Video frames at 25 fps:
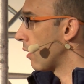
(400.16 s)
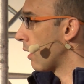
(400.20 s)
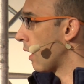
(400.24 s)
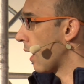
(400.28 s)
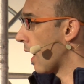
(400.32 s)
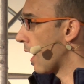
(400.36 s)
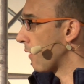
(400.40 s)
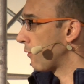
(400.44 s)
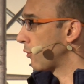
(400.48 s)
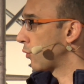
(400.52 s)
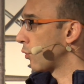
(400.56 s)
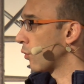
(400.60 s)

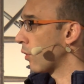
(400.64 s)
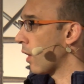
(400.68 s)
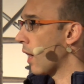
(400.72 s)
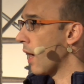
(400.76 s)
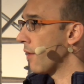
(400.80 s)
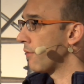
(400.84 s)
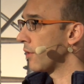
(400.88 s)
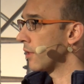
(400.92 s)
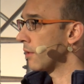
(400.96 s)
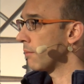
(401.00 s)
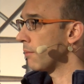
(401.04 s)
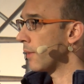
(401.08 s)
after
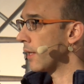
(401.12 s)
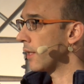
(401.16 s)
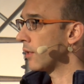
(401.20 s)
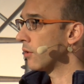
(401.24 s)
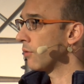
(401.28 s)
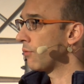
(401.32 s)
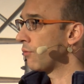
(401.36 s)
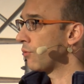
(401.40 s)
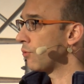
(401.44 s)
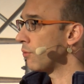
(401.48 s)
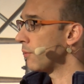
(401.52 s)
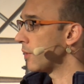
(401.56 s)
having
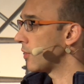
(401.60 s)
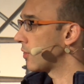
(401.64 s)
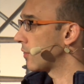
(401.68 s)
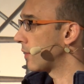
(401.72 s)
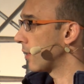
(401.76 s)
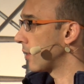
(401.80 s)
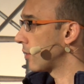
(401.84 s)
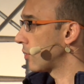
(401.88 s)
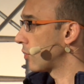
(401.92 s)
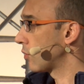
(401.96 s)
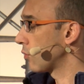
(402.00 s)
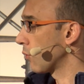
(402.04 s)
made a few
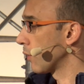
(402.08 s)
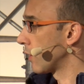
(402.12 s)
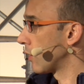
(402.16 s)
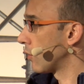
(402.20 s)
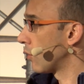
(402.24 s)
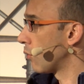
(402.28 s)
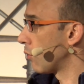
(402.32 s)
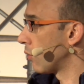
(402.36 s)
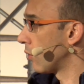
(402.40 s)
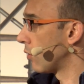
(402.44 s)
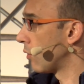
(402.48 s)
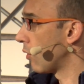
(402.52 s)
mistakes
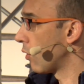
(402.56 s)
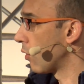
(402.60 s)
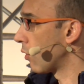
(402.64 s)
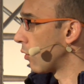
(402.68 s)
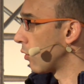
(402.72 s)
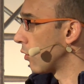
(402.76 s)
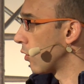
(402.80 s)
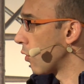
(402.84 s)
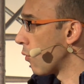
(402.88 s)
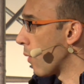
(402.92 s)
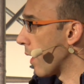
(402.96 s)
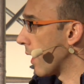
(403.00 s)

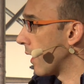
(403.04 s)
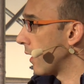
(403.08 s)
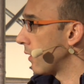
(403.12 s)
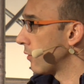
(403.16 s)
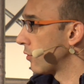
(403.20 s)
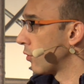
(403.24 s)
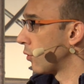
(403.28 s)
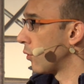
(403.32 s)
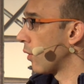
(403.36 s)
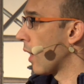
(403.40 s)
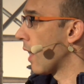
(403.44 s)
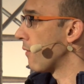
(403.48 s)
along the way.
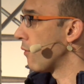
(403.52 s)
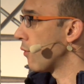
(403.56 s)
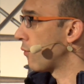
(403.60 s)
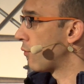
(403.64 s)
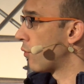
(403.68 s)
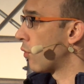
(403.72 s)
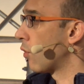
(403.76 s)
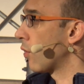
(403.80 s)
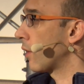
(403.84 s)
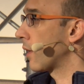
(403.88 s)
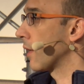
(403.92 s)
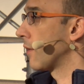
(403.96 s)
So you have a
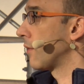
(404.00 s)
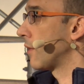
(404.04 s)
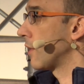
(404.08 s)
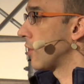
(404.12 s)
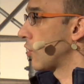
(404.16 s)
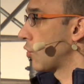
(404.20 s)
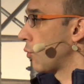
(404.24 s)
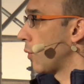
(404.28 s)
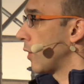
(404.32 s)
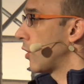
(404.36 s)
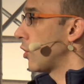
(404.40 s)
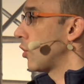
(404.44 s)
fork and they
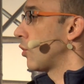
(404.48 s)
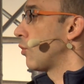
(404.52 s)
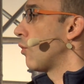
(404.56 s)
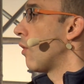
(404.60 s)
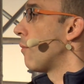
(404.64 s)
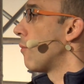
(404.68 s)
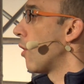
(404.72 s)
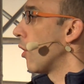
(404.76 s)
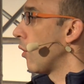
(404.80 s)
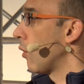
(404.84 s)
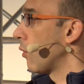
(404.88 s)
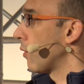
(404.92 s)
switch to
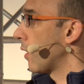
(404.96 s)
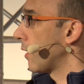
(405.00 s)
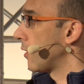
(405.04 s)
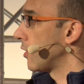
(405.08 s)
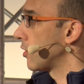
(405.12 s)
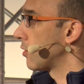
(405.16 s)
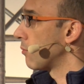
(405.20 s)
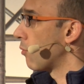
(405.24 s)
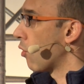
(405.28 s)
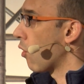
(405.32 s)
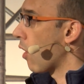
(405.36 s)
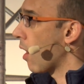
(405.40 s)
a model that
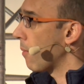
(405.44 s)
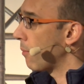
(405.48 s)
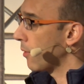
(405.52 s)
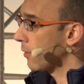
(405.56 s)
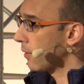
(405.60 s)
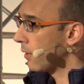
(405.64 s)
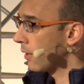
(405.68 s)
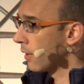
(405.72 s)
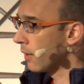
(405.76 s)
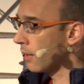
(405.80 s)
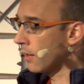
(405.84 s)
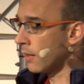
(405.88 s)
is more
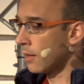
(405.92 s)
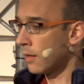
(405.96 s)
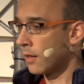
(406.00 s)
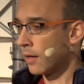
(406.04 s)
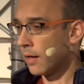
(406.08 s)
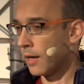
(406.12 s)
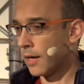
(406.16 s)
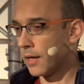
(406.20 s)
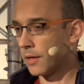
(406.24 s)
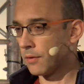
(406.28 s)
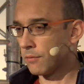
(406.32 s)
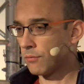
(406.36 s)
open.
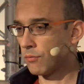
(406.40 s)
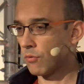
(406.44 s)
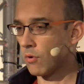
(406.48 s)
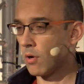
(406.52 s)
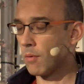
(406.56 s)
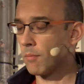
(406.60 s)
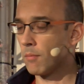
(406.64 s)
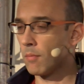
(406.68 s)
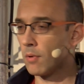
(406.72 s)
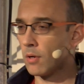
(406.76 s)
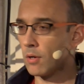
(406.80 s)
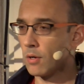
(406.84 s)
And
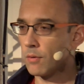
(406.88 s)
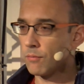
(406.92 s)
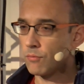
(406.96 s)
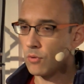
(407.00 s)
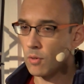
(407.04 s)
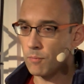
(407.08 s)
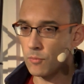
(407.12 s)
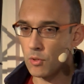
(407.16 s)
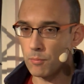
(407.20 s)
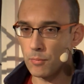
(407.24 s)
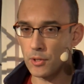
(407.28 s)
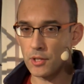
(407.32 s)
from
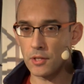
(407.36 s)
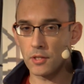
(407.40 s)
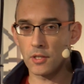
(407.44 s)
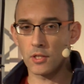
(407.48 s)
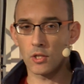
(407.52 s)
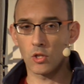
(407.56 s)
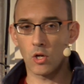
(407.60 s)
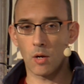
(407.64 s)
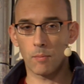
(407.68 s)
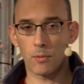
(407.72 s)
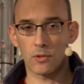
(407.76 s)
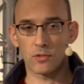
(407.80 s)
the
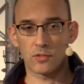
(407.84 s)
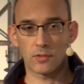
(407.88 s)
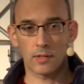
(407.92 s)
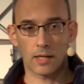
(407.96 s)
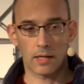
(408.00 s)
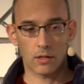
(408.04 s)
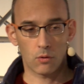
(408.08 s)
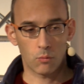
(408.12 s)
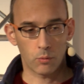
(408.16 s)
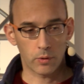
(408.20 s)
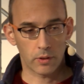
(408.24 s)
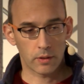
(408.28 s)
beginning in
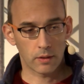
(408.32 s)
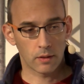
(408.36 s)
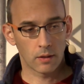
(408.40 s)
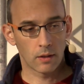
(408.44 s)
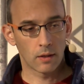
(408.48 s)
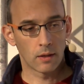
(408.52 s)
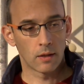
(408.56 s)
OpenStack, we